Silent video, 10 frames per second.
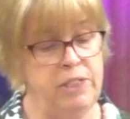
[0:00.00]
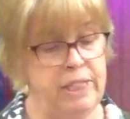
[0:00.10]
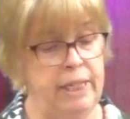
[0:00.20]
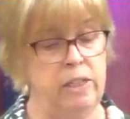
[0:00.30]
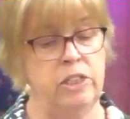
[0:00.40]

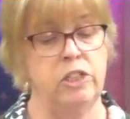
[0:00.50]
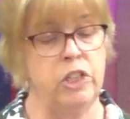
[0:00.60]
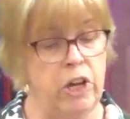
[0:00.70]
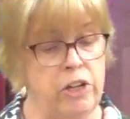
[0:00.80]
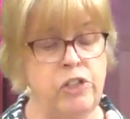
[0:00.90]
thing, to
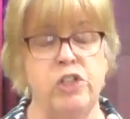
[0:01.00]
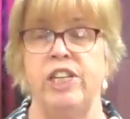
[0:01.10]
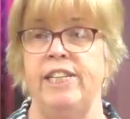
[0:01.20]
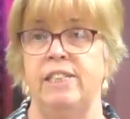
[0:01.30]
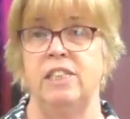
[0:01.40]
turn to
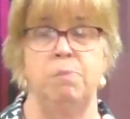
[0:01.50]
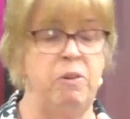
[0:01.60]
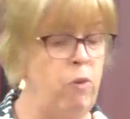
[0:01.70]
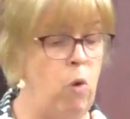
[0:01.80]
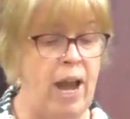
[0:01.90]
Jesus
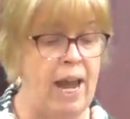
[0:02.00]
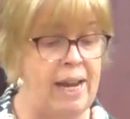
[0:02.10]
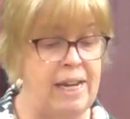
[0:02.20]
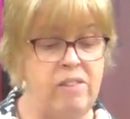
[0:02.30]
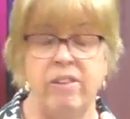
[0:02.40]
before
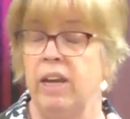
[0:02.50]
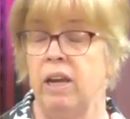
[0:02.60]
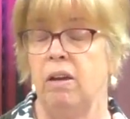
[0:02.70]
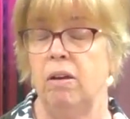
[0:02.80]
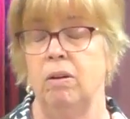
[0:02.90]
anything
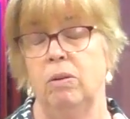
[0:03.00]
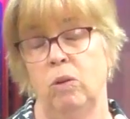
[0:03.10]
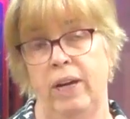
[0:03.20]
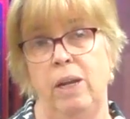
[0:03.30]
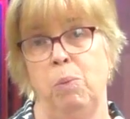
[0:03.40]
or
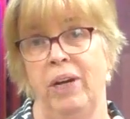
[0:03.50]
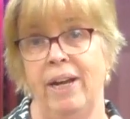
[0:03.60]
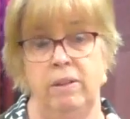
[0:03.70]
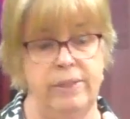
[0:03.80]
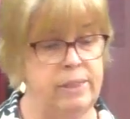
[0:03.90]
anyone
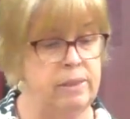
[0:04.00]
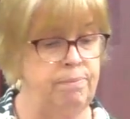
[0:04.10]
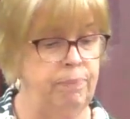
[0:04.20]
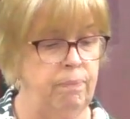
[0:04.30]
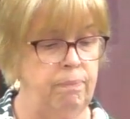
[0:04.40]
else.
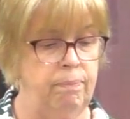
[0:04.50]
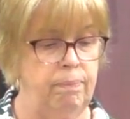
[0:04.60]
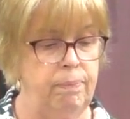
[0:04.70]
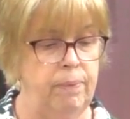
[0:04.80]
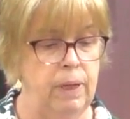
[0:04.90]

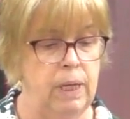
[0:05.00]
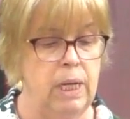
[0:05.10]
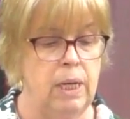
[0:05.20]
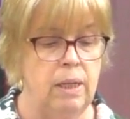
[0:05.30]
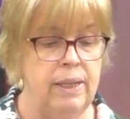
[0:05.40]

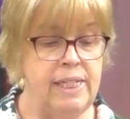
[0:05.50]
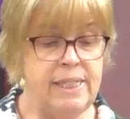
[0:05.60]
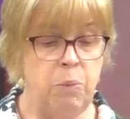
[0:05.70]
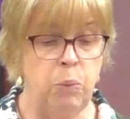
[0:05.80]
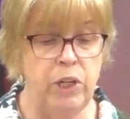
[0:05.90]
They
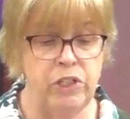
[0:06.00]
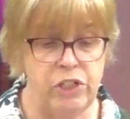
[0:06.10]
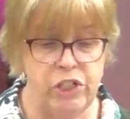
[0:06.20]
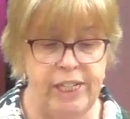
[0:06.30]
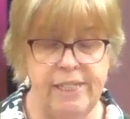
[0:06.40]
sent word to
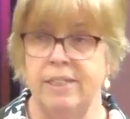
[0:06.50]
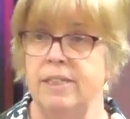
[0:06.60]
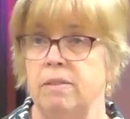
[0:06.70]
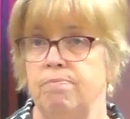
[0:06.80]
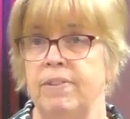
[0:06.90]

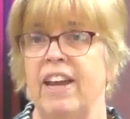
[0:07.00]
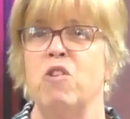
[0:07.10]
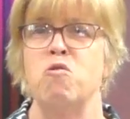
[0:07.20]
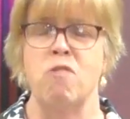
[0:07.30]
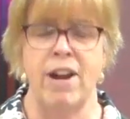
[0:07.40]
Jesus, their
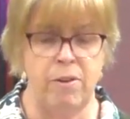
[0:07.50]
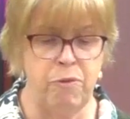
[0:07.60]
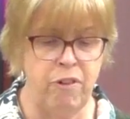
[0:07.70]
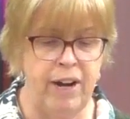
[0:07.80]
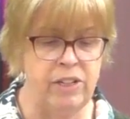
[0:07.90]
great
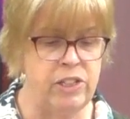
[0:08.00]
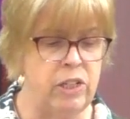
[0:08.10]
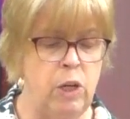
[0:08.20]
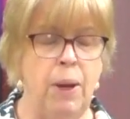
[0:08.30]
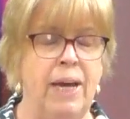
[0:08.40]
friend
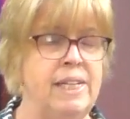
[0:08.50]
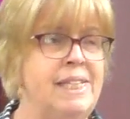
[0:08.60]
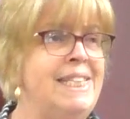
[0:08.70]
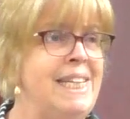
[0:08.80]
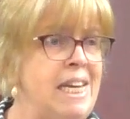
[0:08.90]
who had a
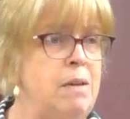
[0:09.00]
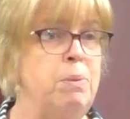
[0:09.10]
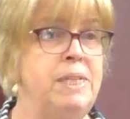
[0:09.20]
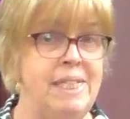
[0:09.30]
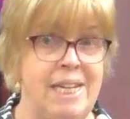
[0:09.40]

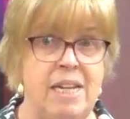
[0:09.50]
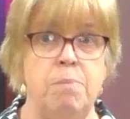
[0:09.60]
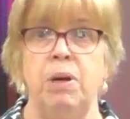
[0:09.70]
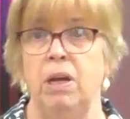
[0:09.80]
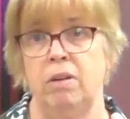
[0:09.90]
deep,
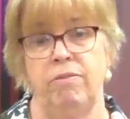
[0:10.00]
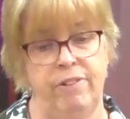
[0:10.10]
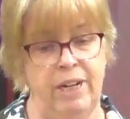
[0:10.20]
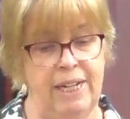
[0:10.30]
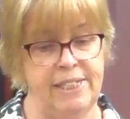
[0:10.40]
deep love for
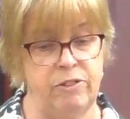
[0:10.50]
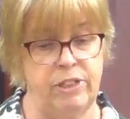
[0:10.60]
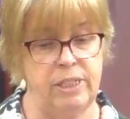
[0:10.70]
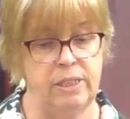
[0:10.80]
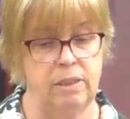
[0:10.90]
Lazarus.